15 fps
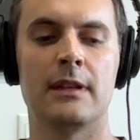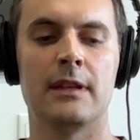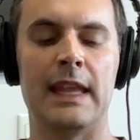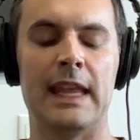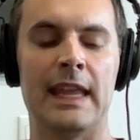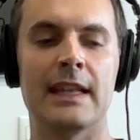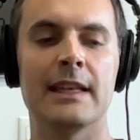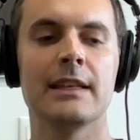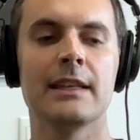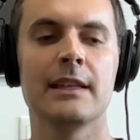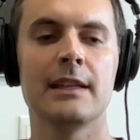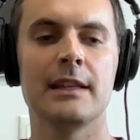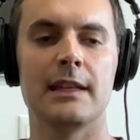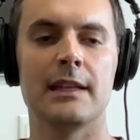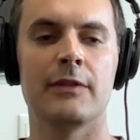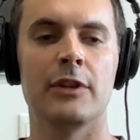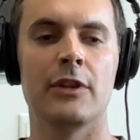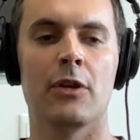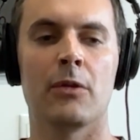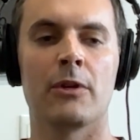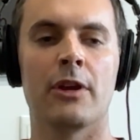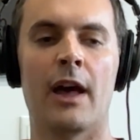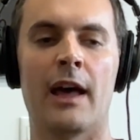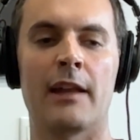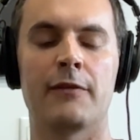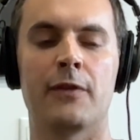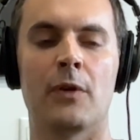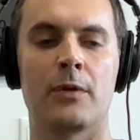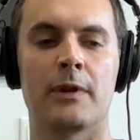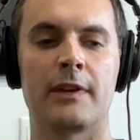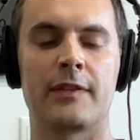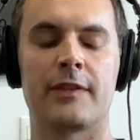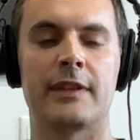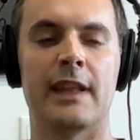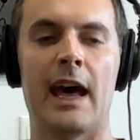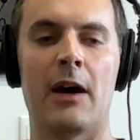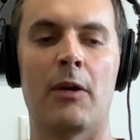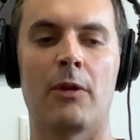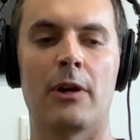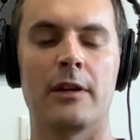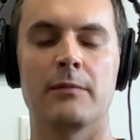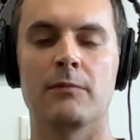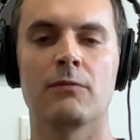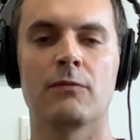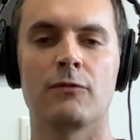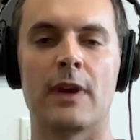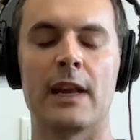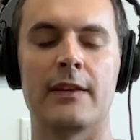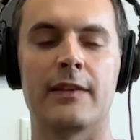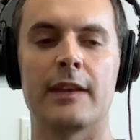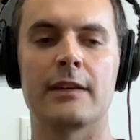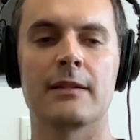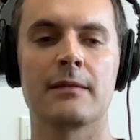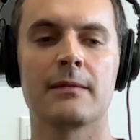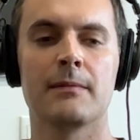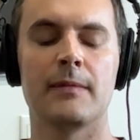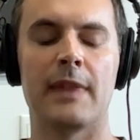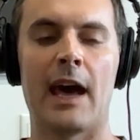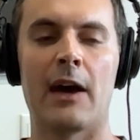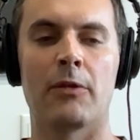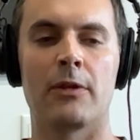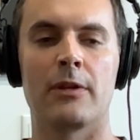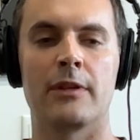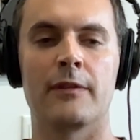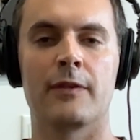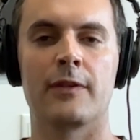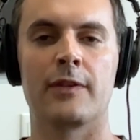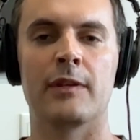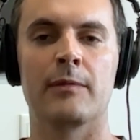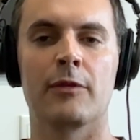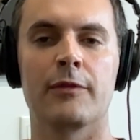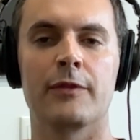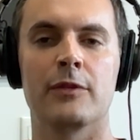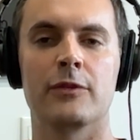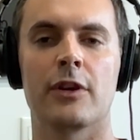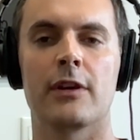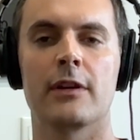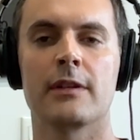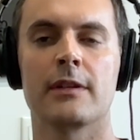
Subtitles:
end, even though we're not focused now on raising now or in the foreseeable future.